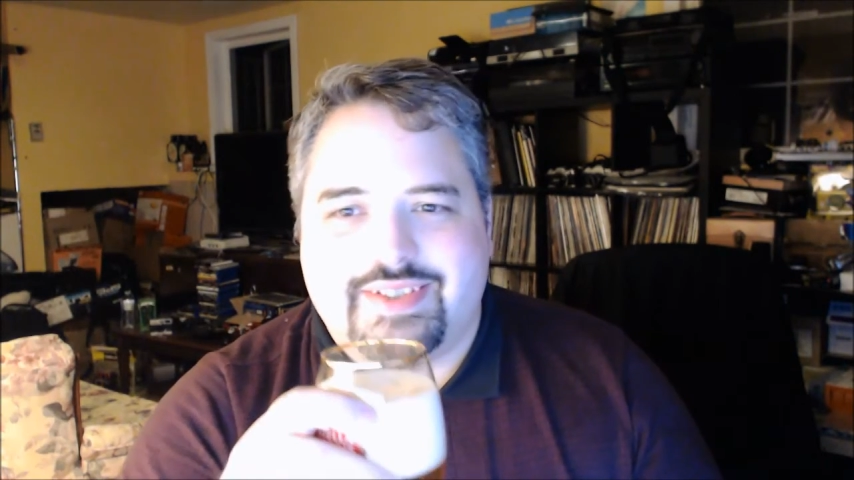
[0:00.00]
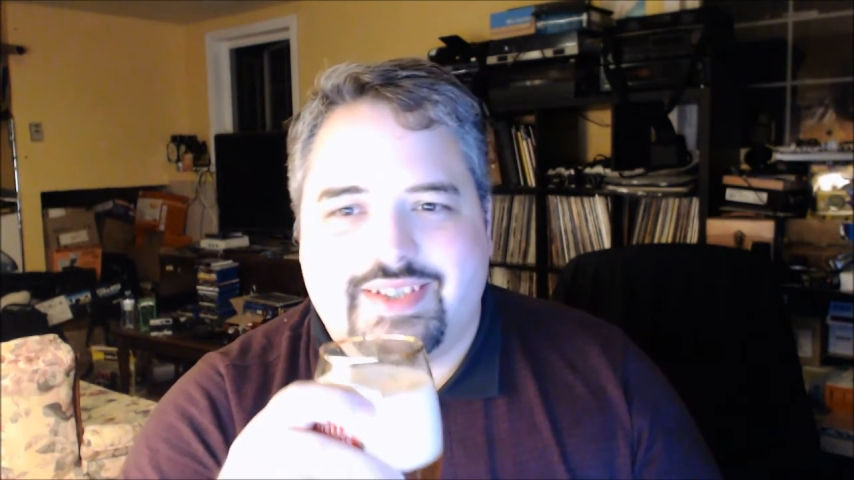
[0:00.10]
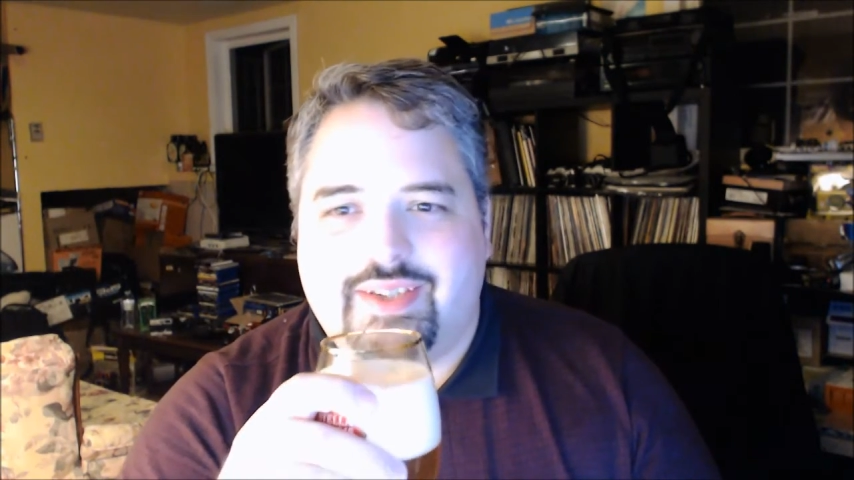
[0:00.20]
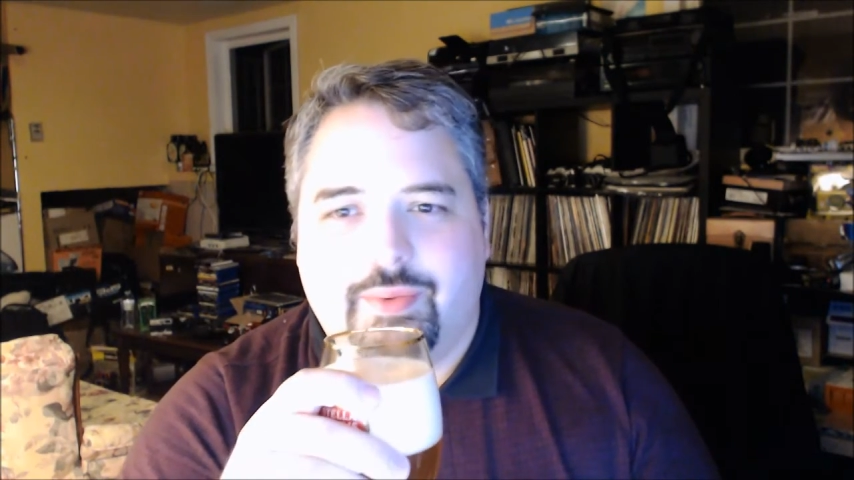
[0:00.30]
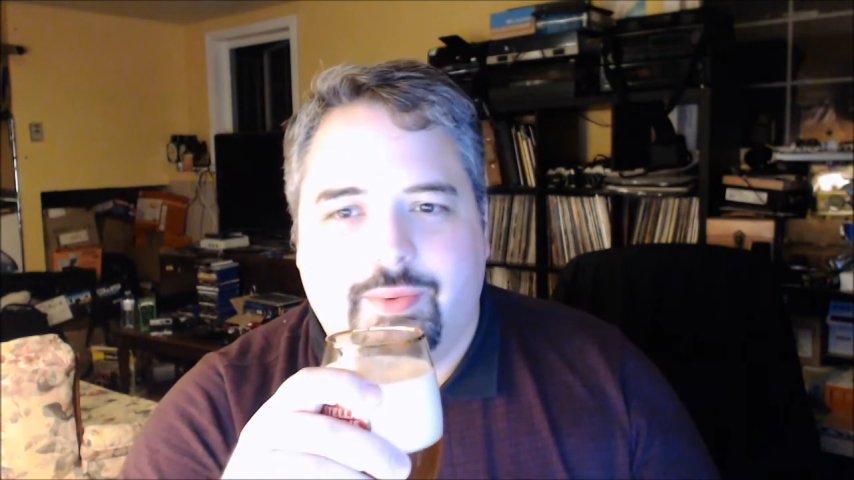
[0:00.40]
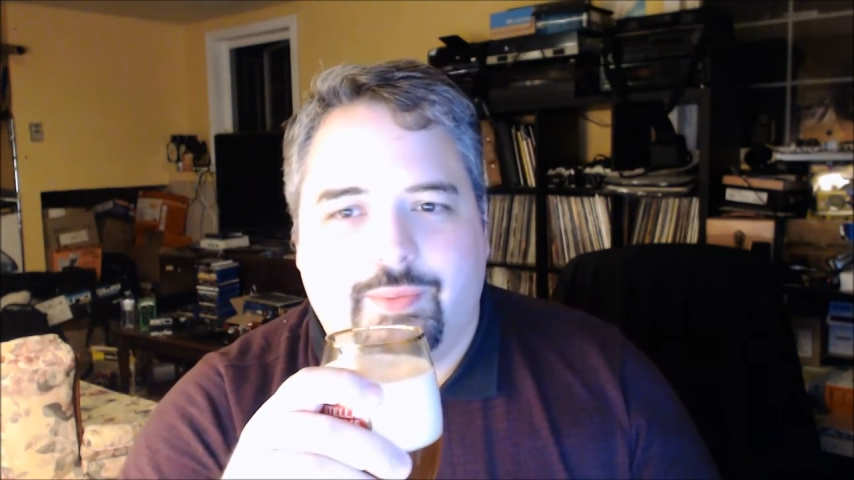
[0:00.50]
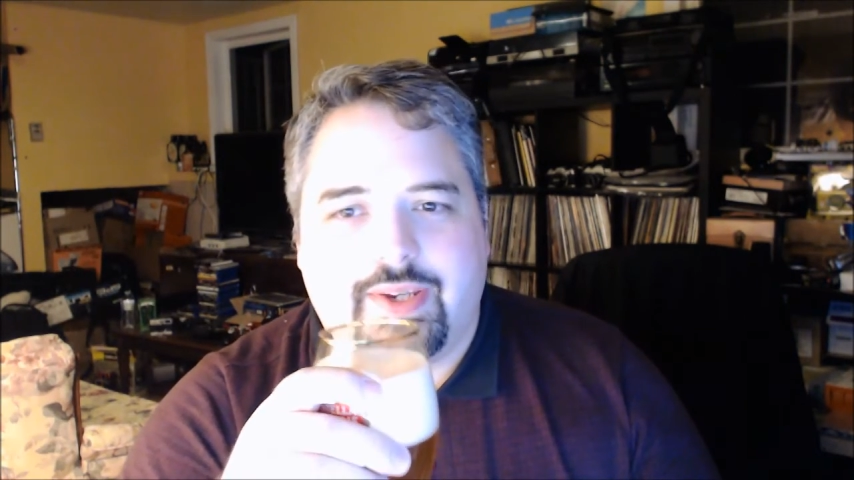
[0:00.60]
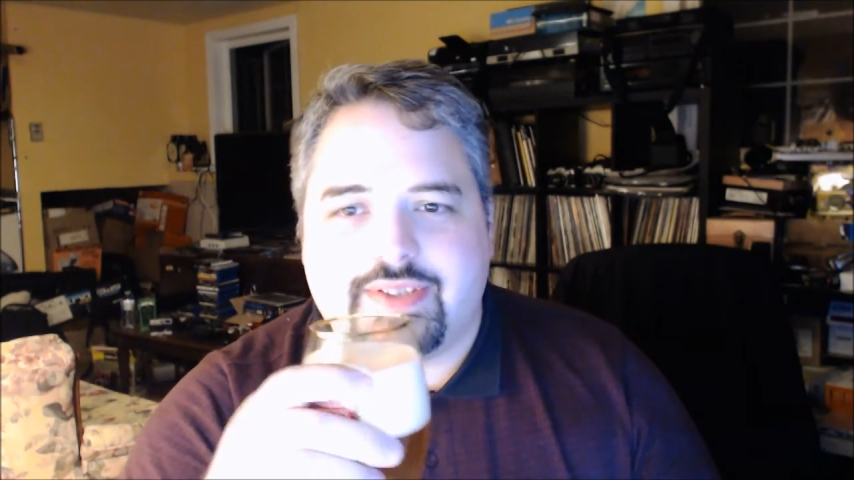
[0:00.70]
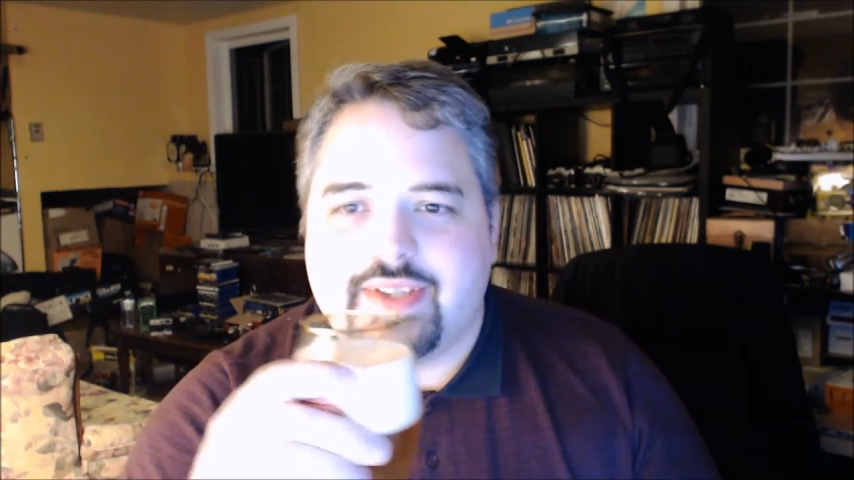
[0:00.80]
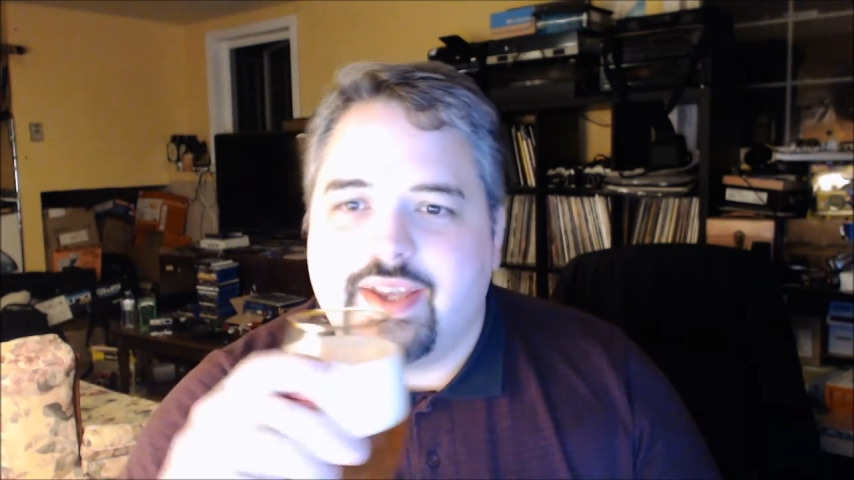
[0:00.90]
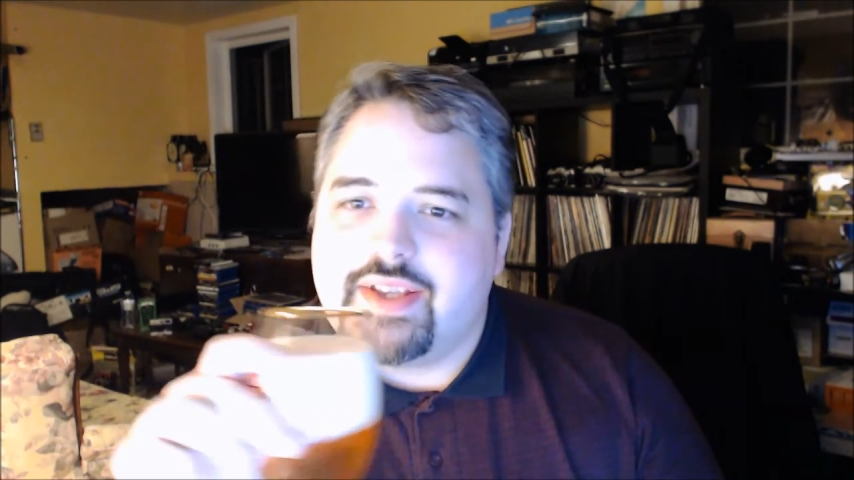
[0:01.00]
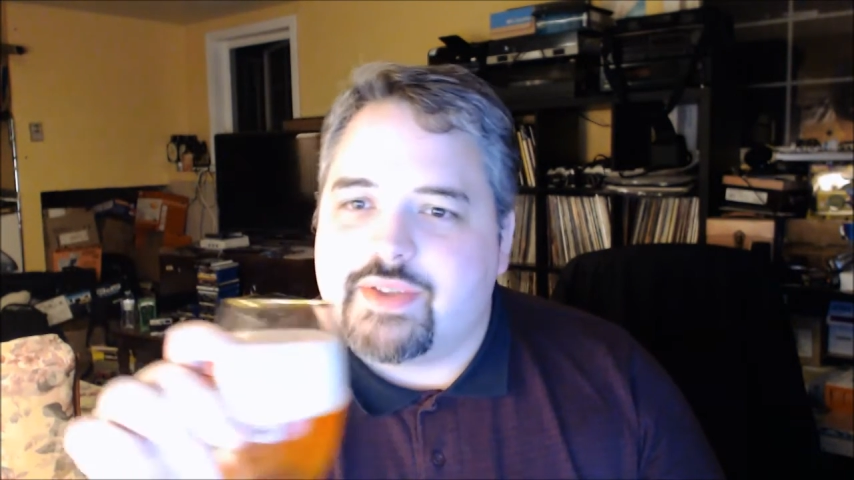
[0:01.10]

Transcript: this ain't going to waste.